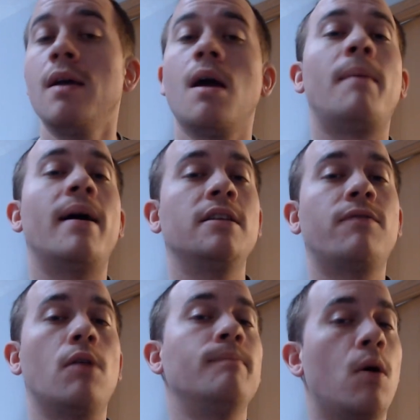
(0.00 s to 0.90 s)
By
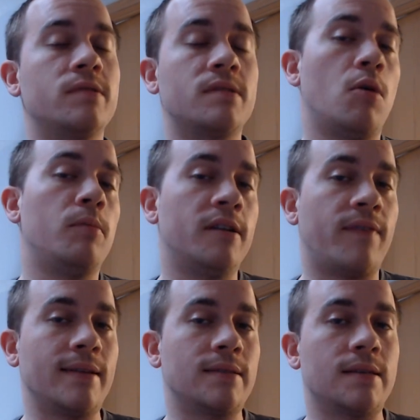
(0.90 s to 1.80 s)
default, most mobile
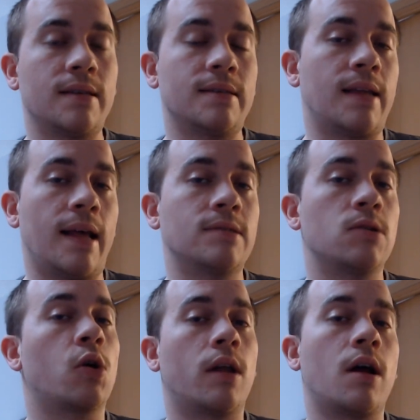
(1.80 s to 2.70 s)
devices these days are
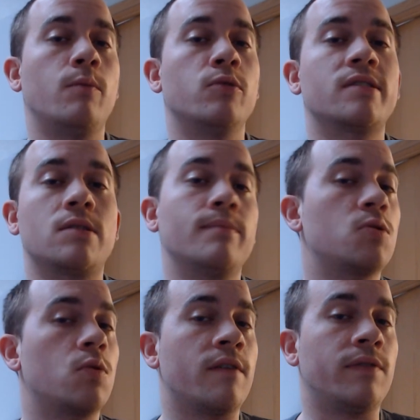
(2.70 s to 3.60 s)
going to come with some
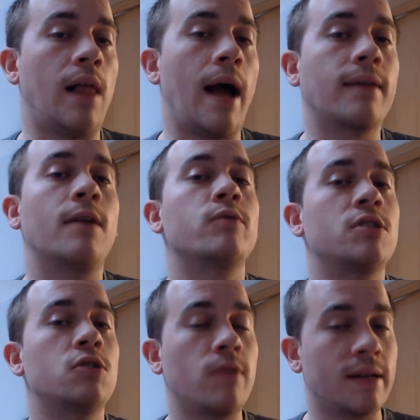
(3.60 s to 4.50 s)
sort of lock that
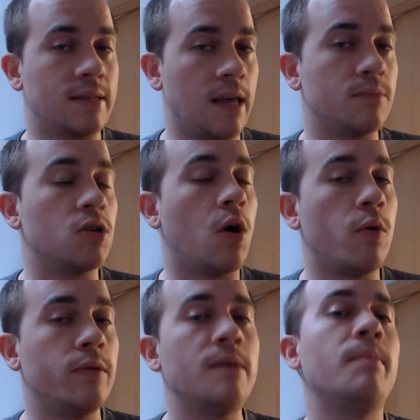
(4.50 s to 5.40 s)
restricts them to
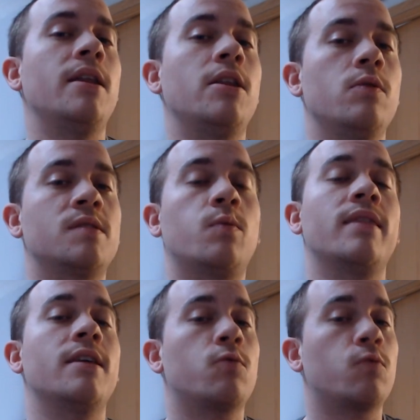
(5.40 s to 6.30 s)
only being used with
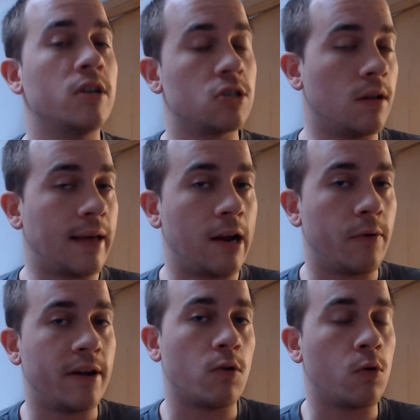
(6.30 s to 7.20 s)
the original
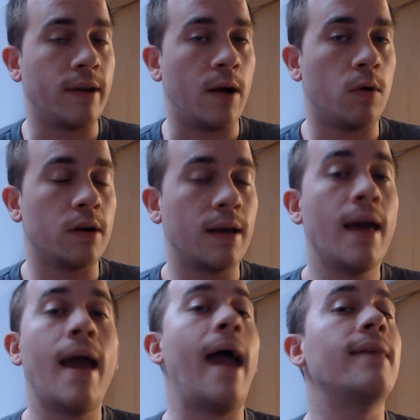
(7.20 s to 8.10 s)
carrier or network,
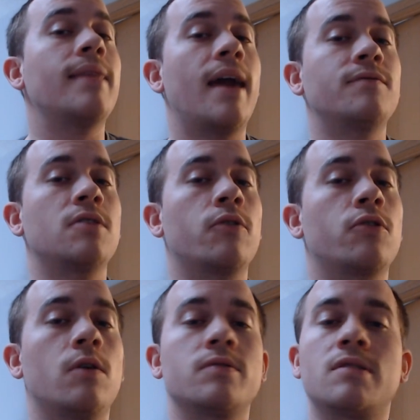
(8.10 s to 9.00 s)
and they have to
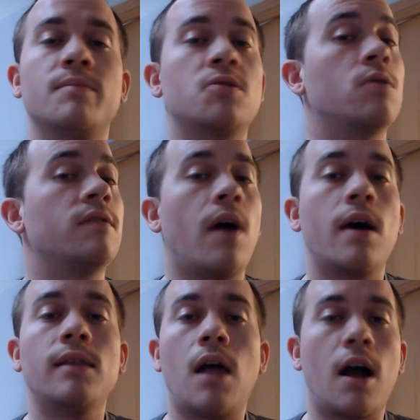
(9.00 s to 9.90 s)
undergo some sort of
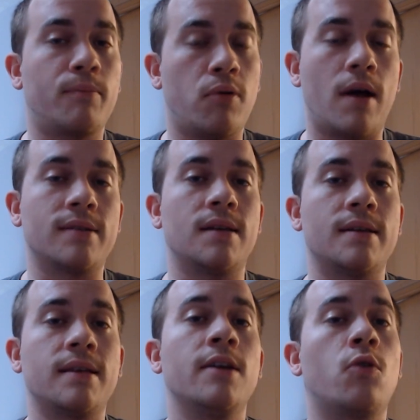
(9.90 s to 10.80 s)
unlock
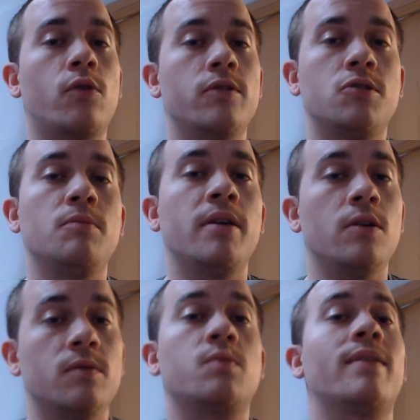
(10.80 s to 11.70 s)
process in order to be
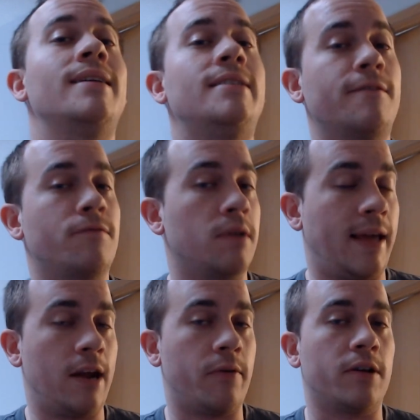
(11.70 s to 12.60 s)
used with a different
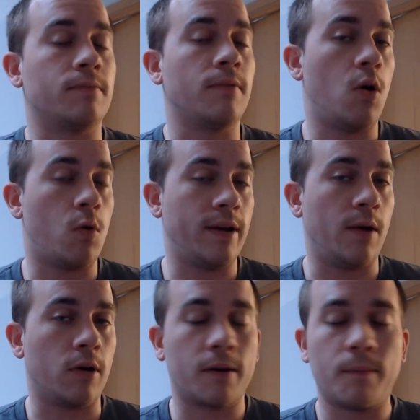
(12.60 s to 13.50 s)
carrier or
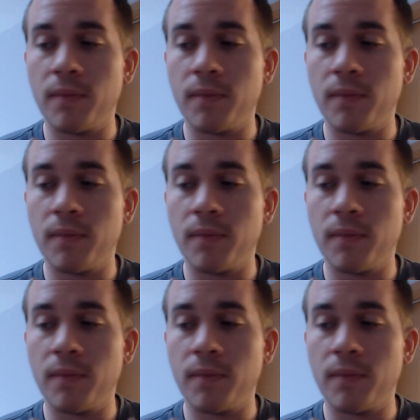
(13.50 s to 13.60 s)
network.